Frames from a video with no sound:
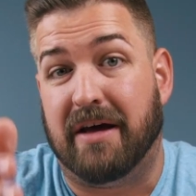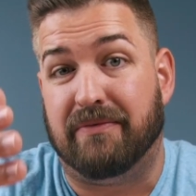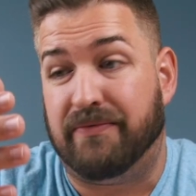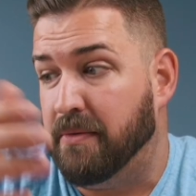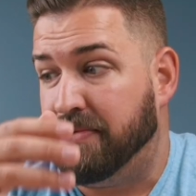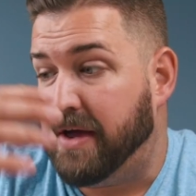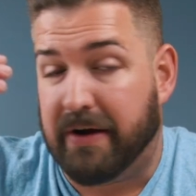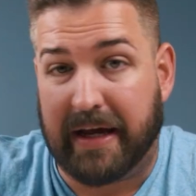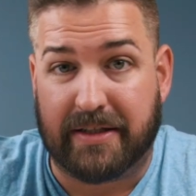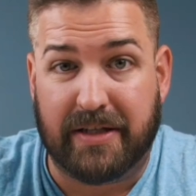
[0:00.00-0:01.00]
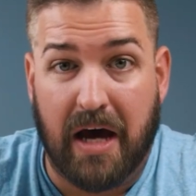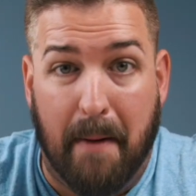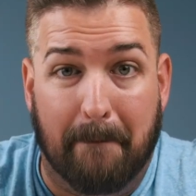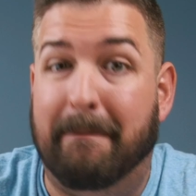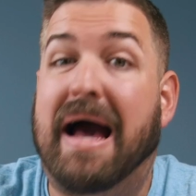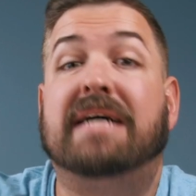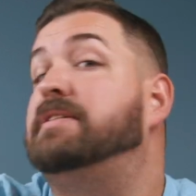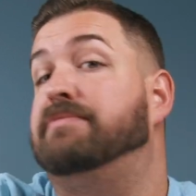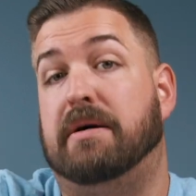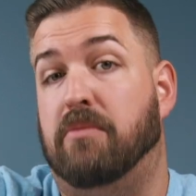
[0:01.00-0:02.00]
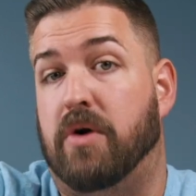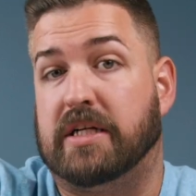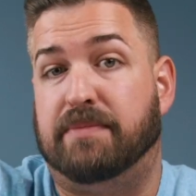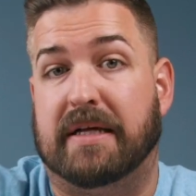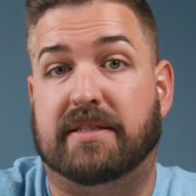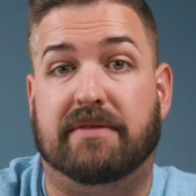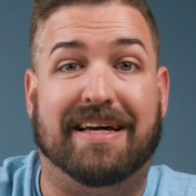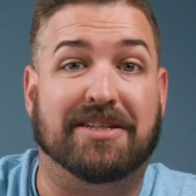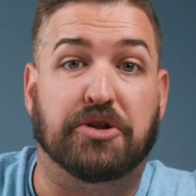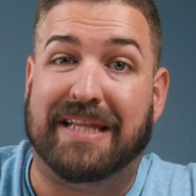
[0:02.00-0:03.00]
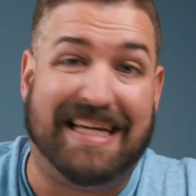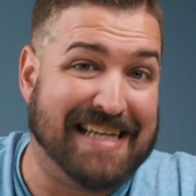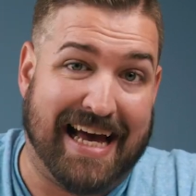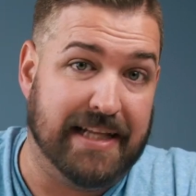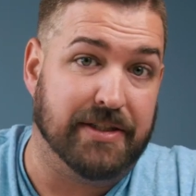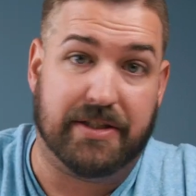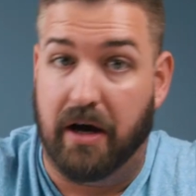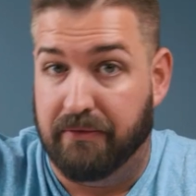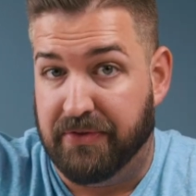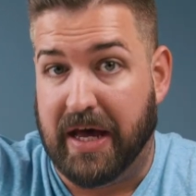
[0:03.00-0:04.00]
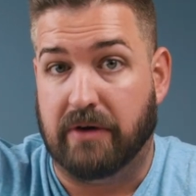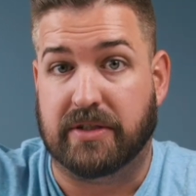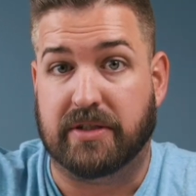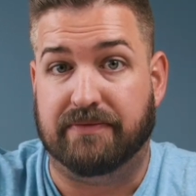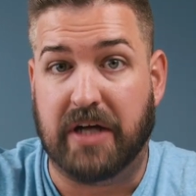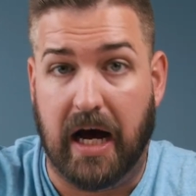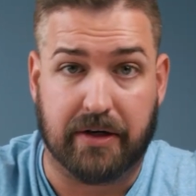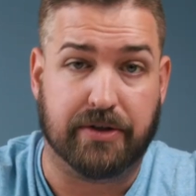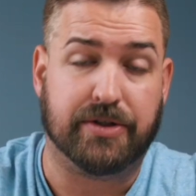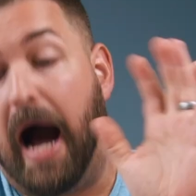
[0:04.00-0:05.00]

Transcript: and from there it gets massively more expensive into the tens of thousands of dollars.